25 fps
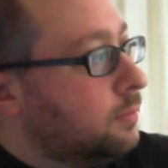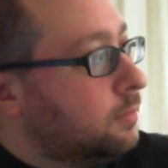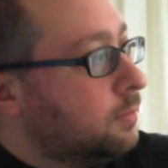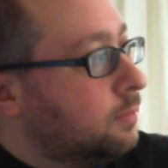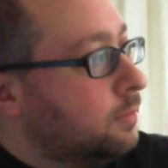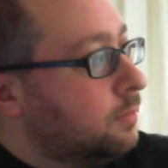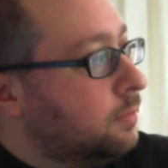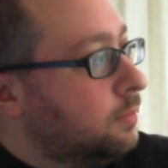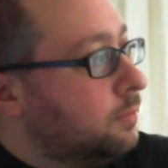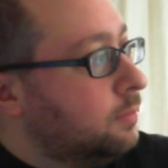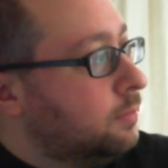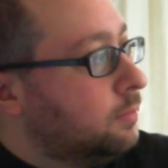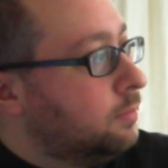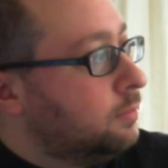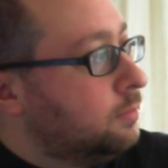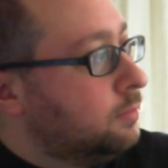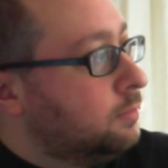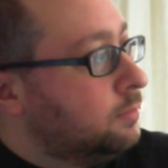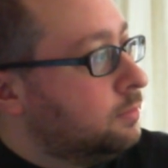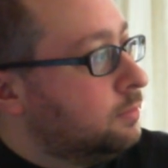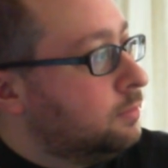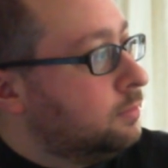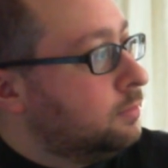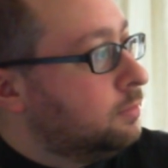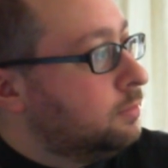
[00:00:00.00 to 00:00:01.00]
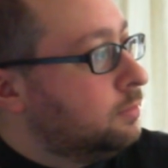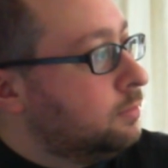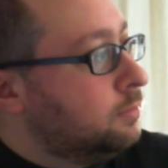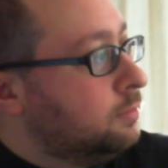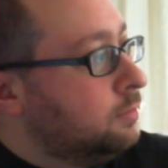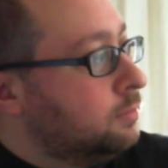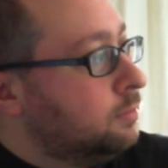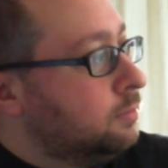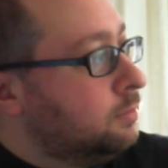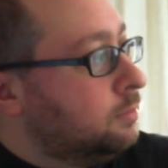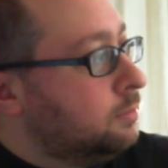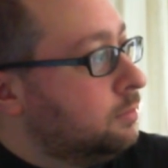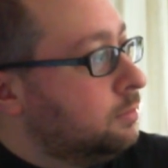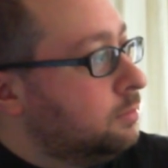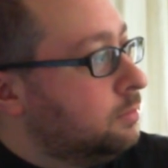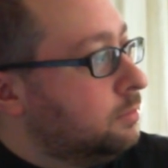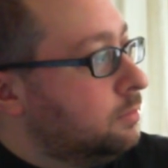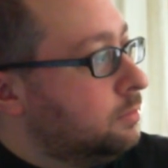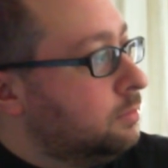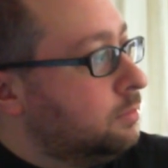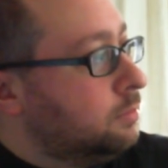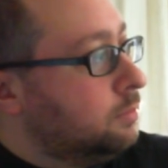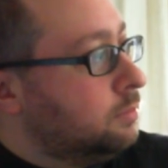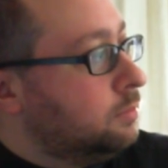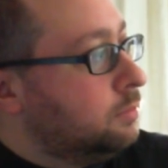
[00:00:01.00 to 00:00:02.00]

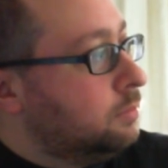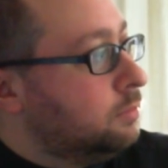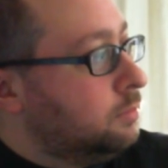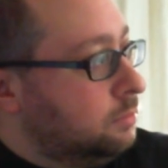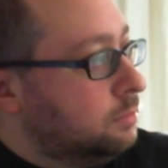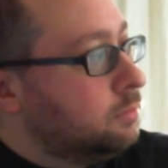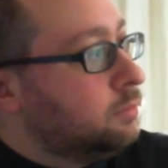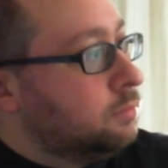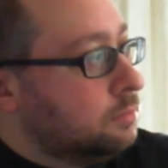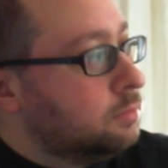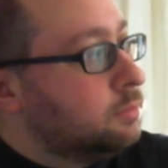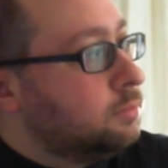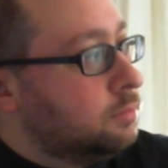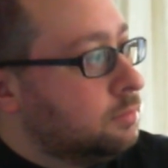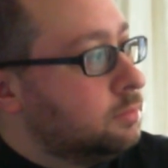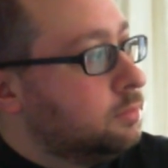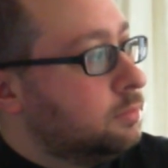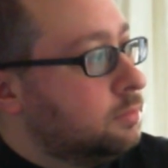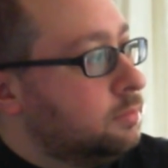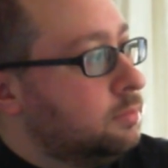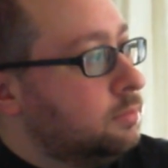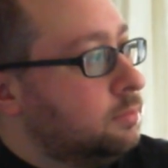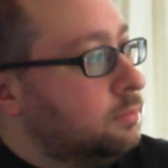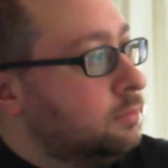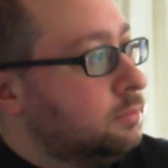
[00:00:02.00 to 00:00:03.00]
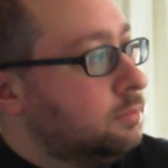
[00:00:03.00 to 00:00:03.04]
(not speaking)